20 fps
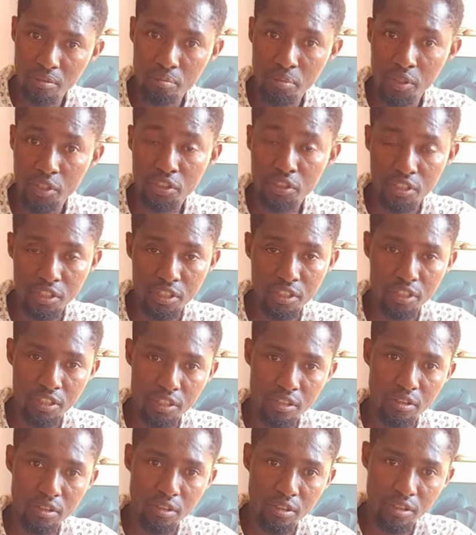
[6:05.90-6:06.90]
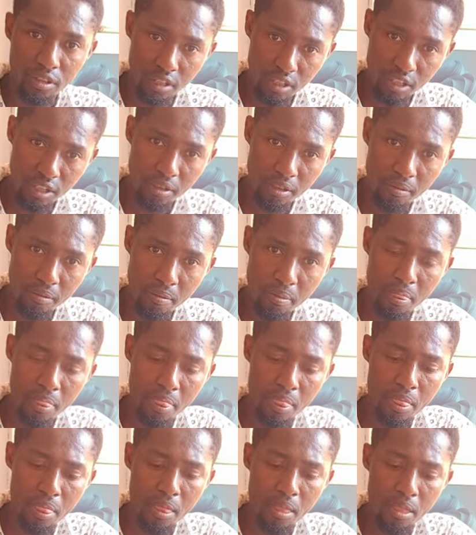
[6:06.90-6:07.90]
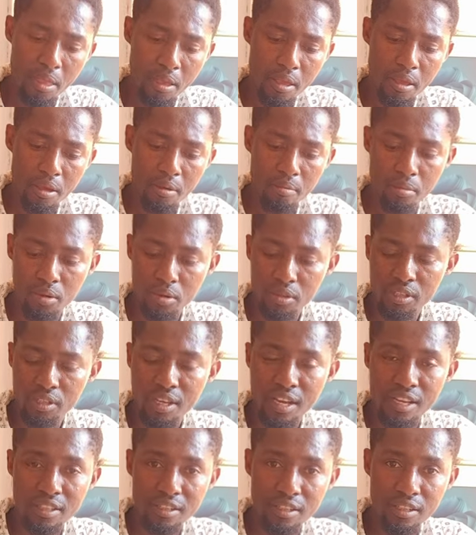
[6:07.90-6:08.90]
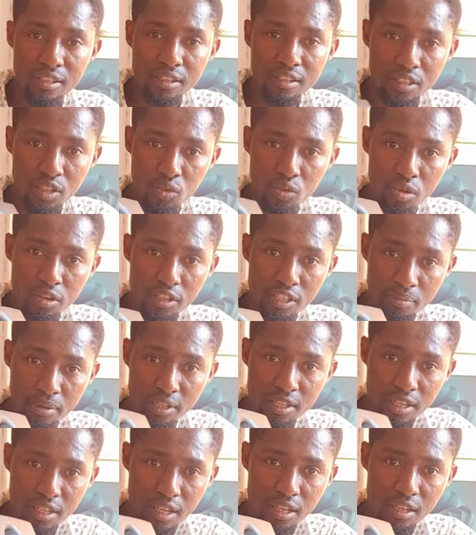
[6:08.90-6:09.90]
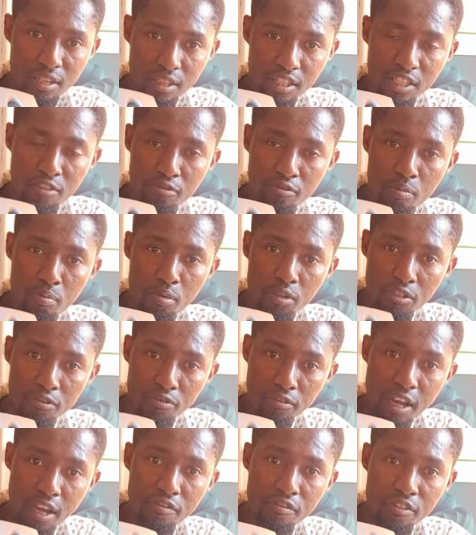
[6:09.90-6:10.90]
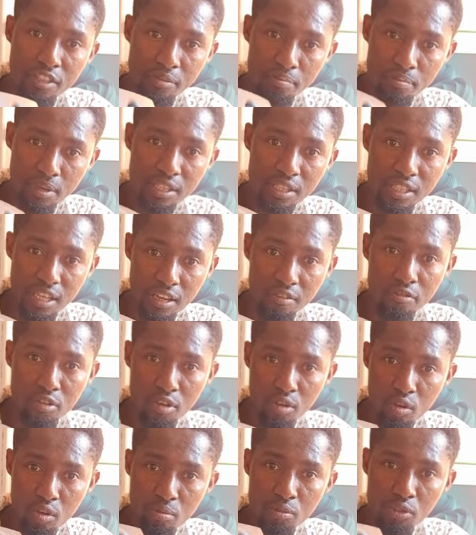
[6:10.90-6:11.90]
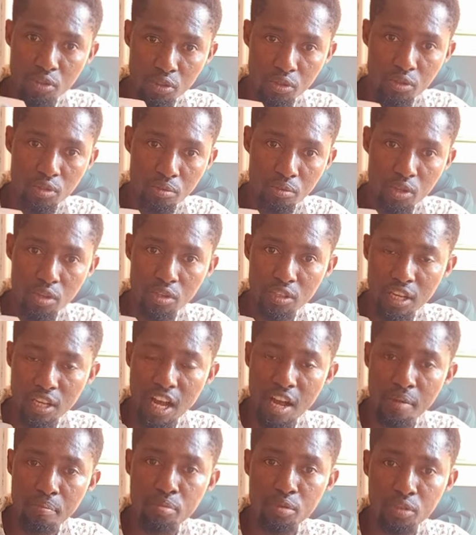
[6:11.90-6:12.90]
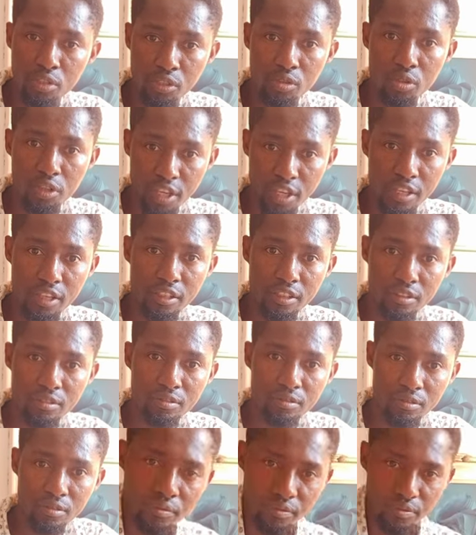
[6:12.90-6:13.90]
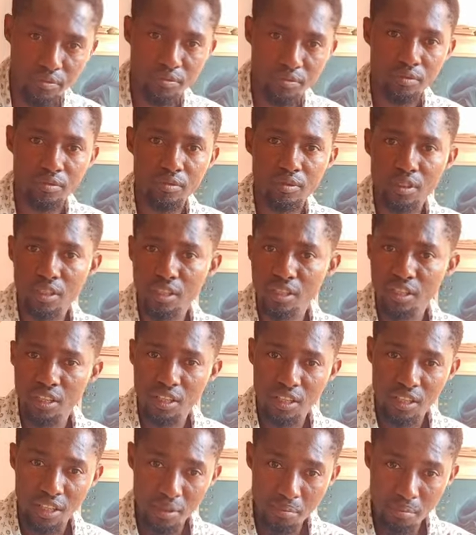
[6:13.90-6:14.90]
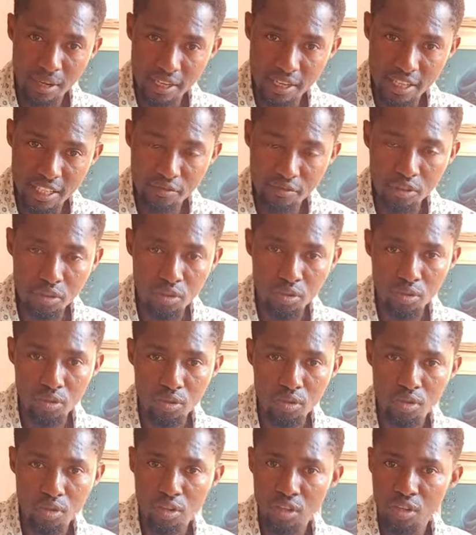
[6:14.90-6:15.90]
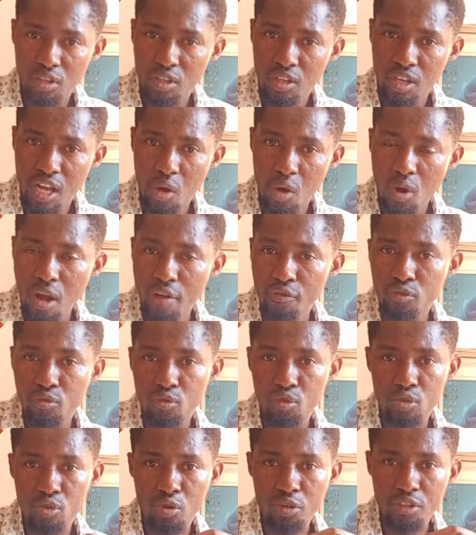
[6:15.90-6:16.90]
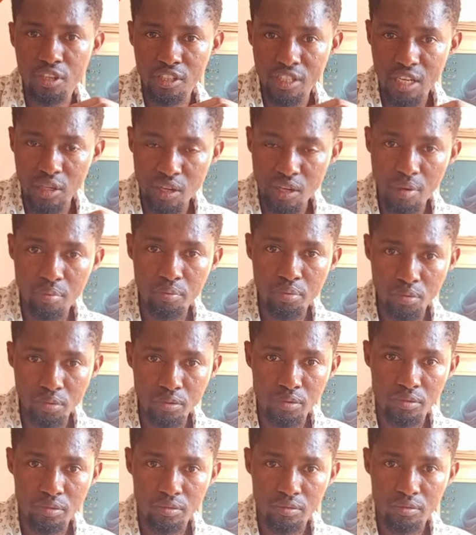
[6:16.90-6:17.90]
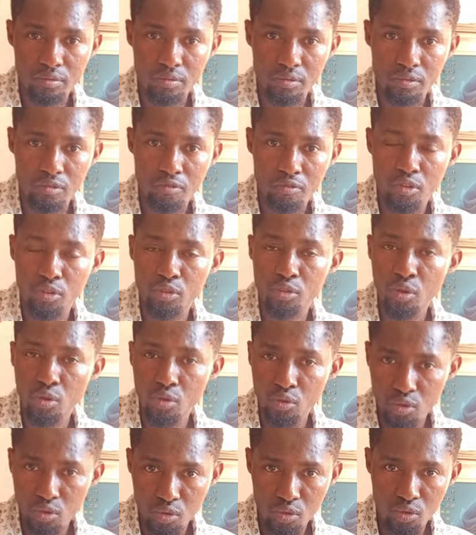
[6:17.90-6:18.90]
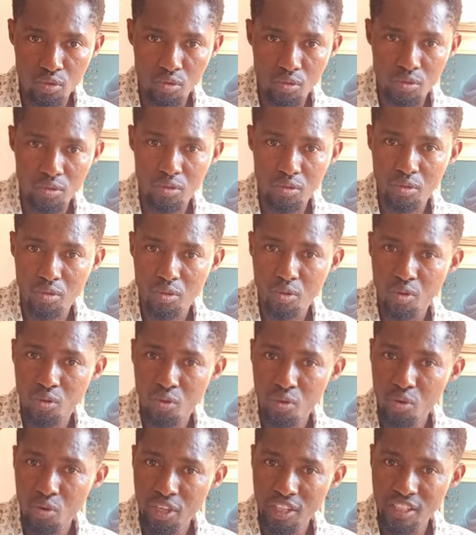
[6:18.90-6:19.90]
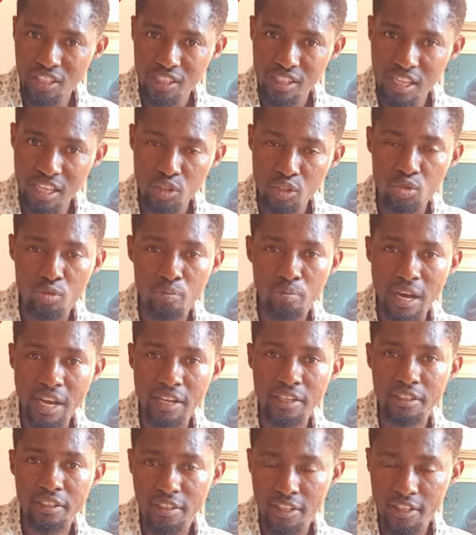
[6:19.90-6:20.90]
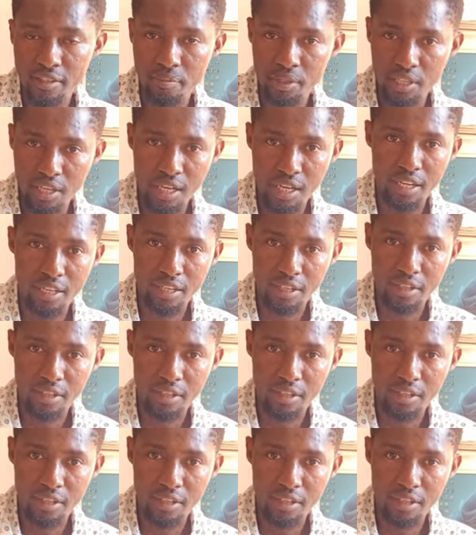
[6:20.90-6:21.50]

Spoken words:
BT, okay? But I think this one is better. This 4.5 is better for your home studio because the output is okay. In my next video, I'll have to show you the sound output for those who intend to buy the speaker.